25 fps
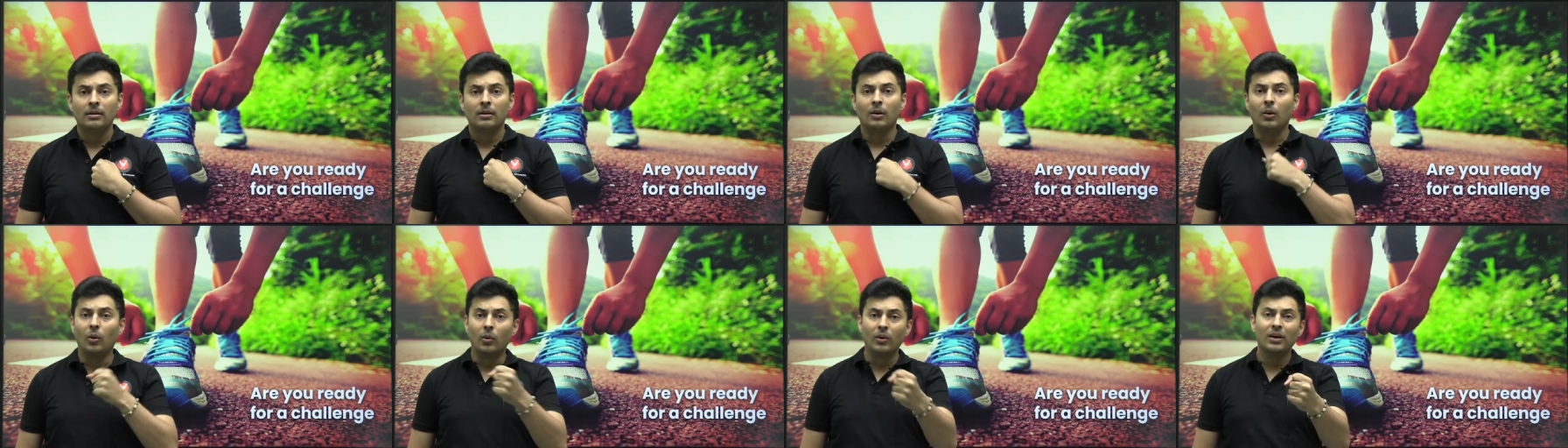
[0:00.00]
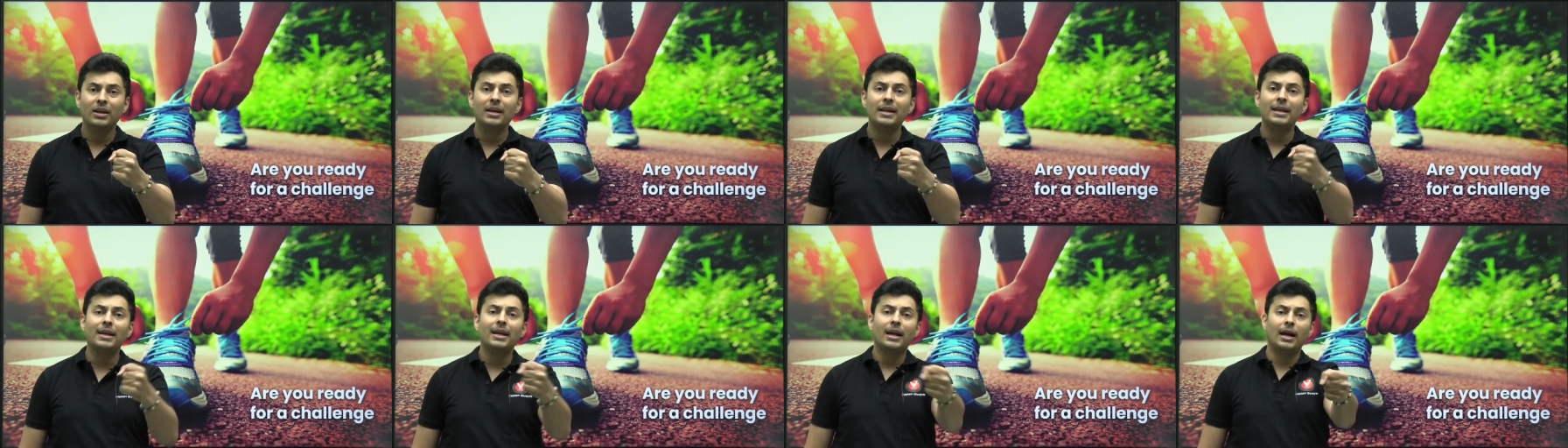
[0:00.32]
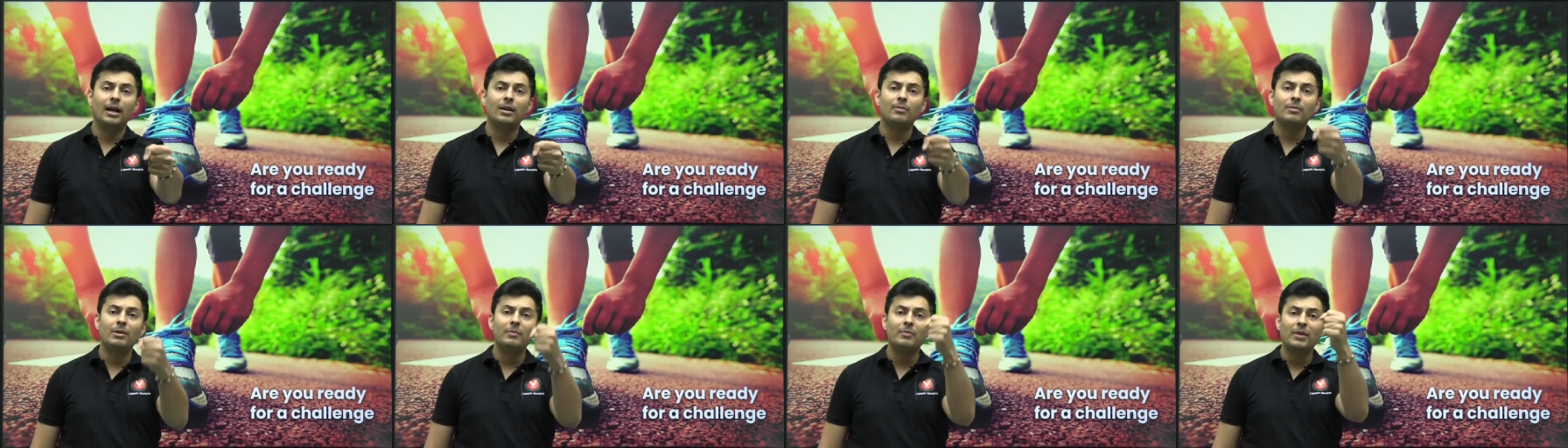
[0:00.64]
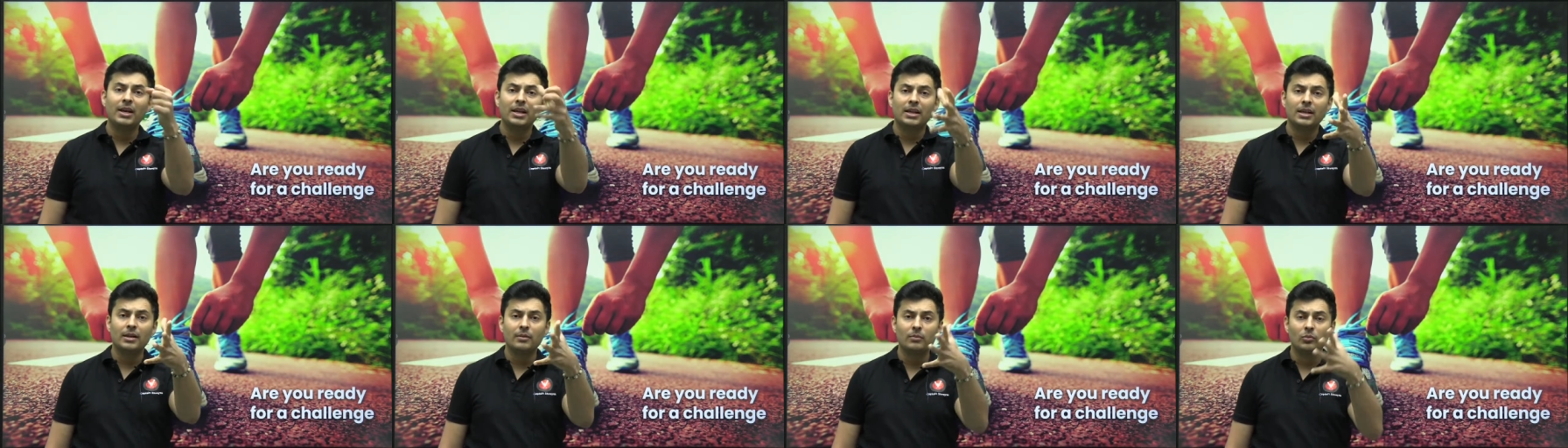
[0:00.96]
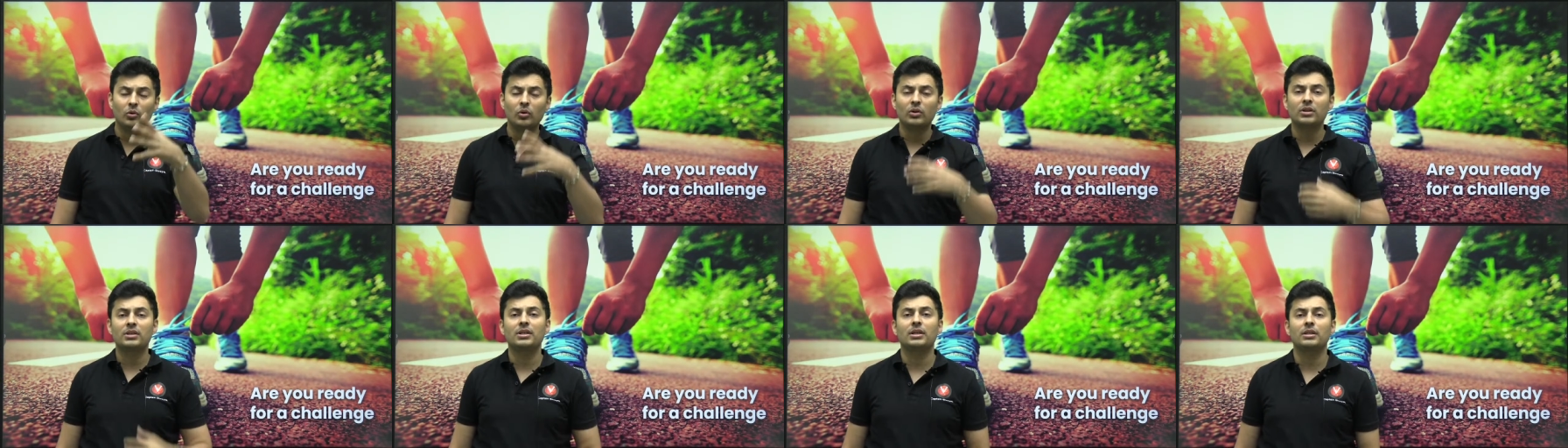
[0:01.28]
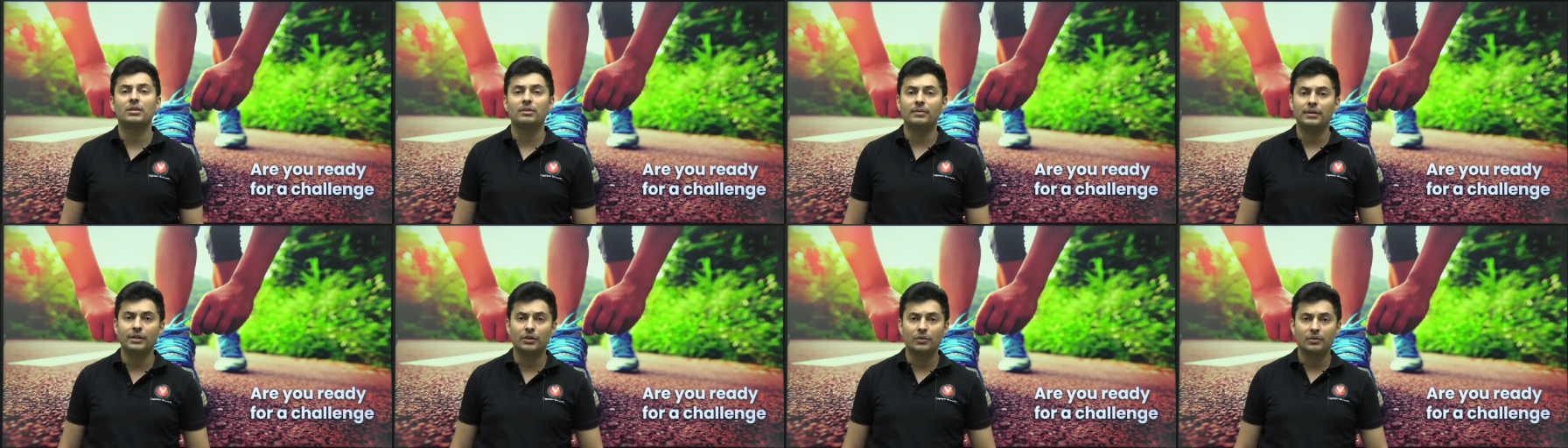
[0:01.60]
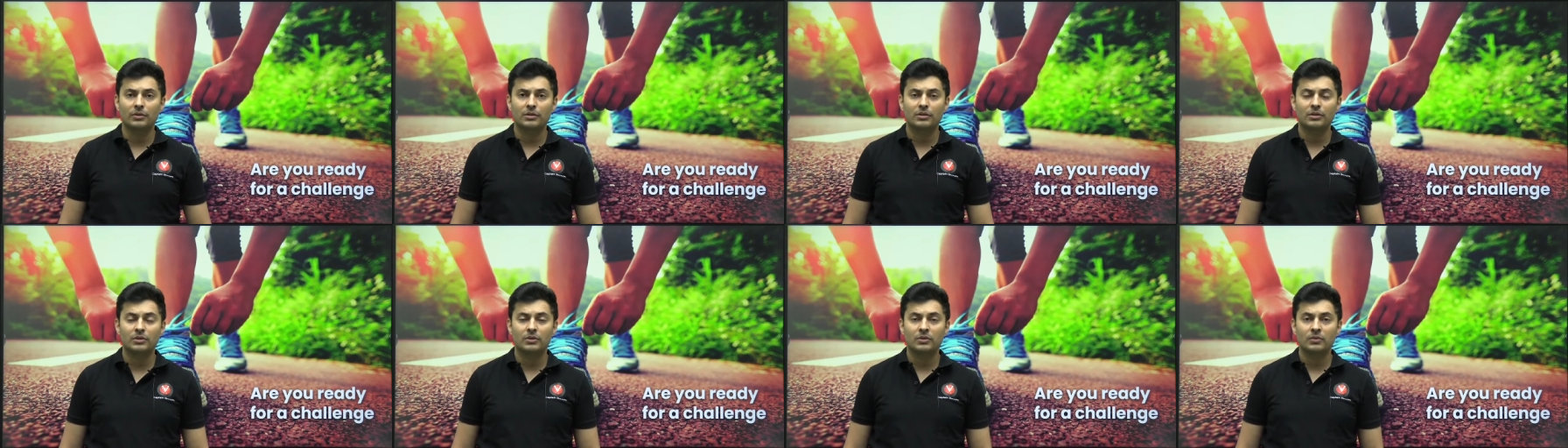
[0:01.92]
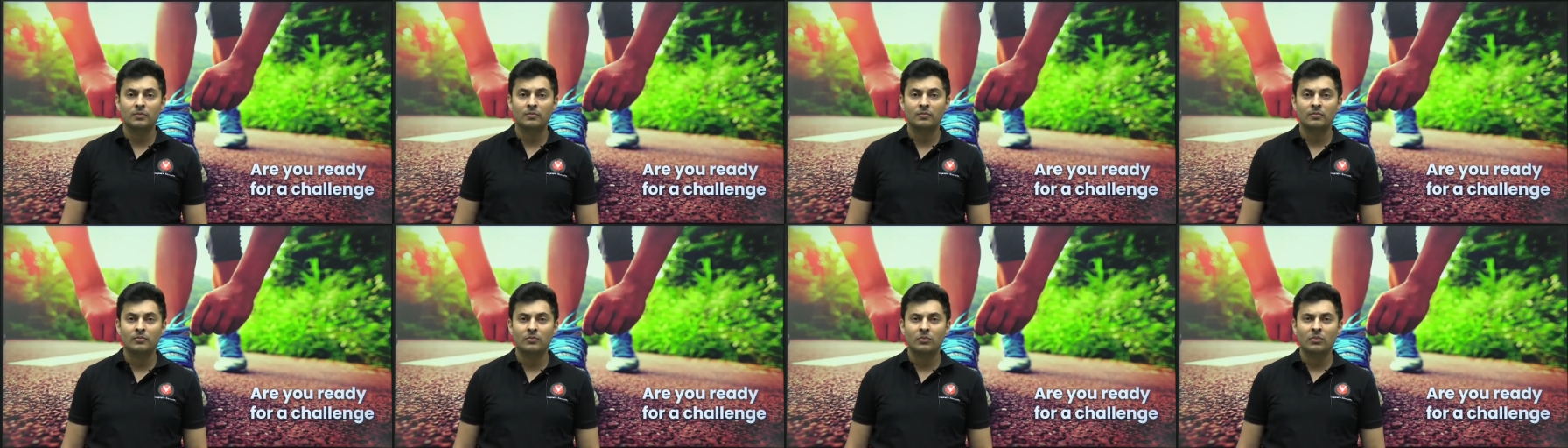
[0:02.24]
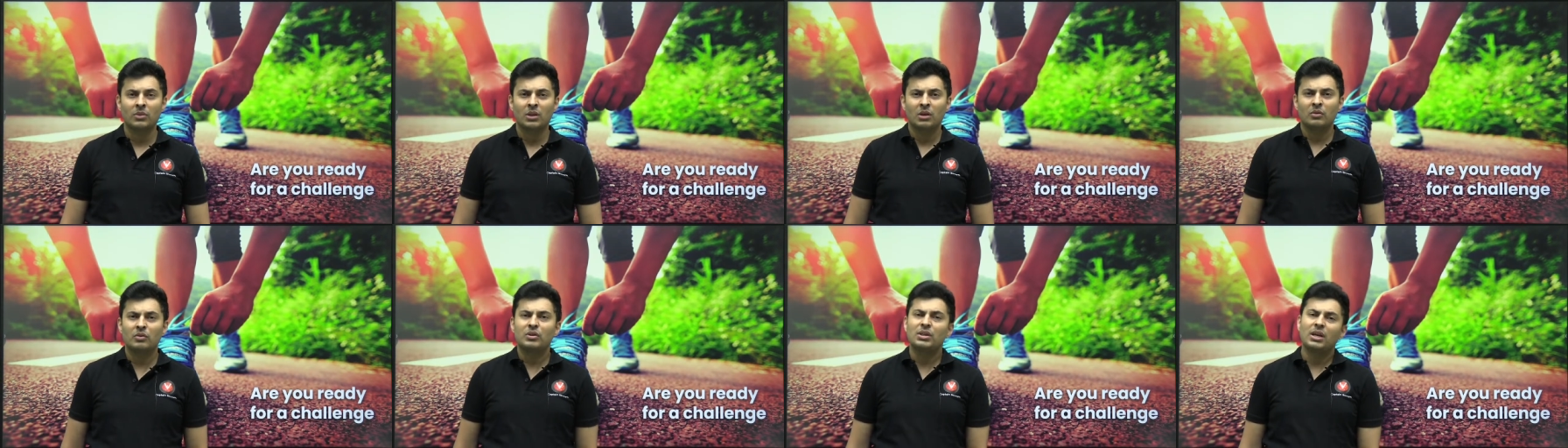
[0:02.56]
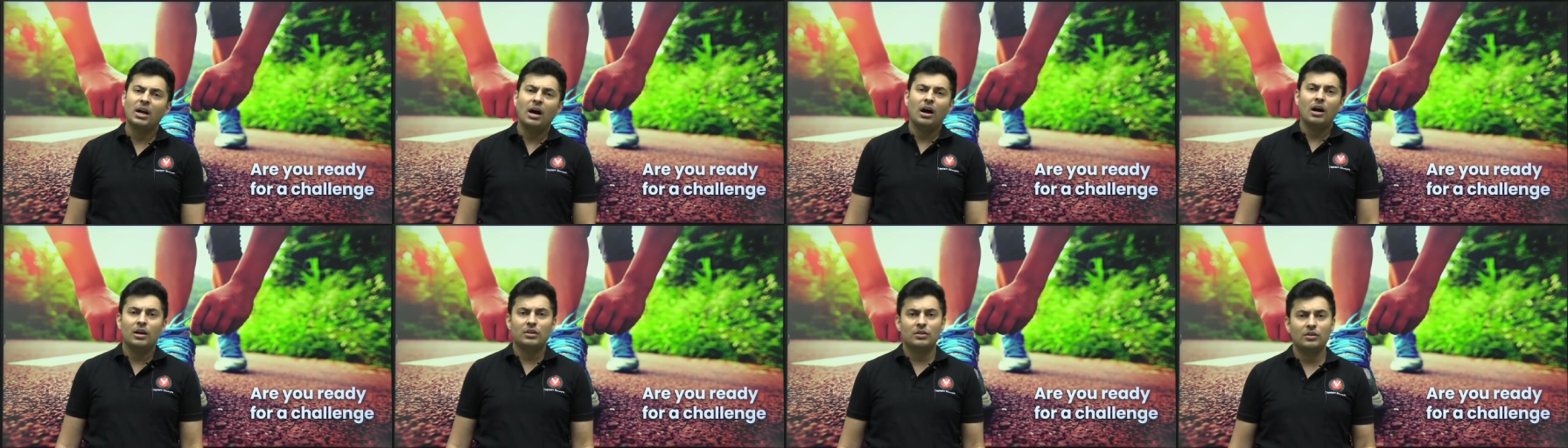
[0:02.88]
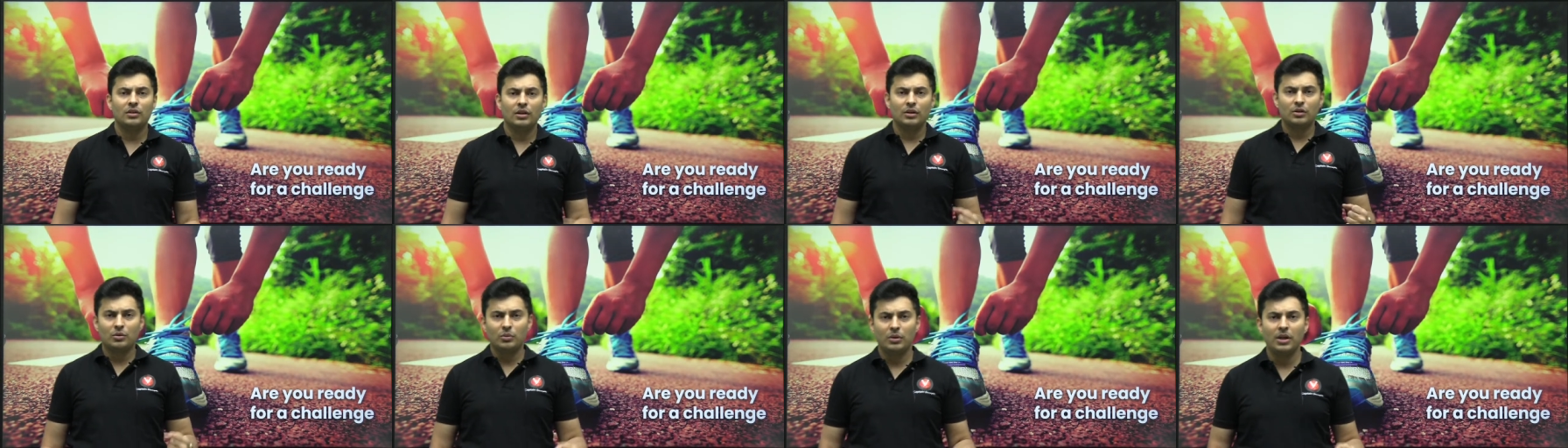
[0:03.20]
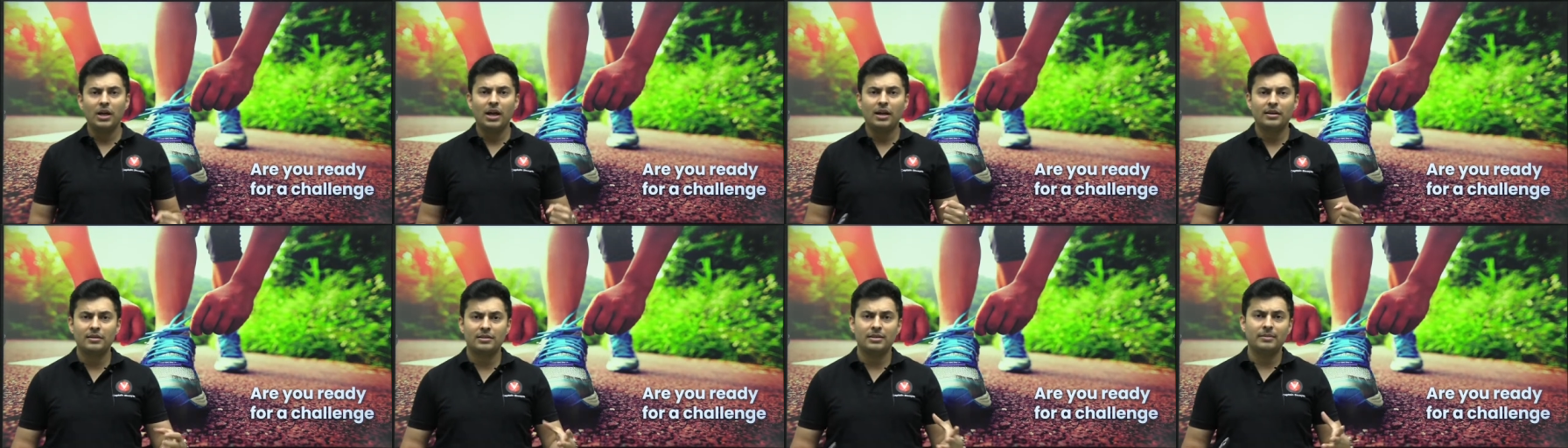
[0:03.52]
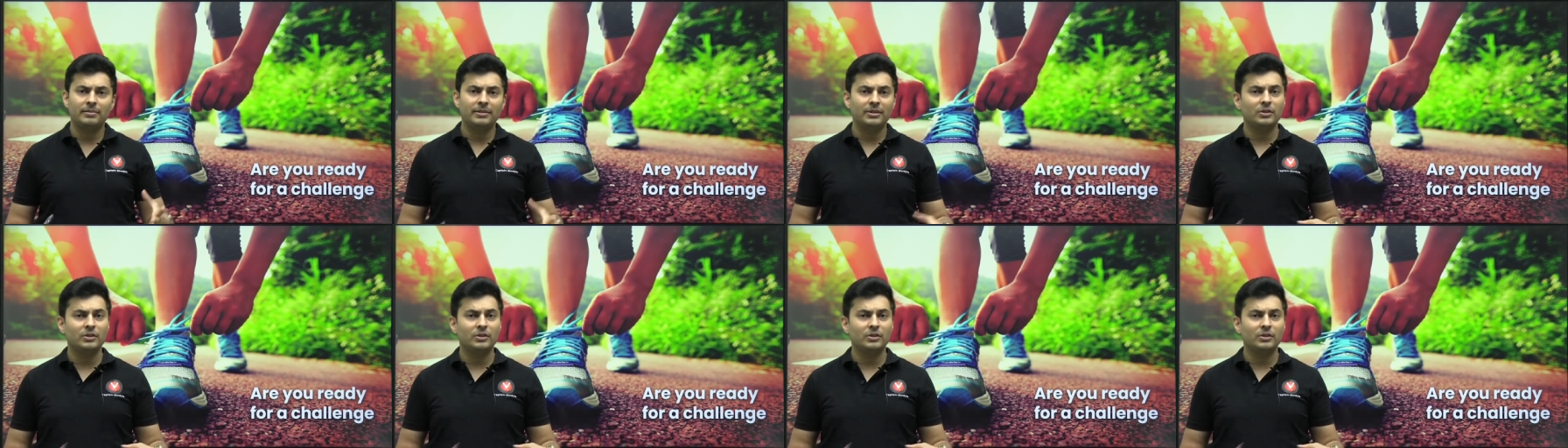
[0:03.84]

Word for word: only i'll be making more such videos you say ha sir today i accept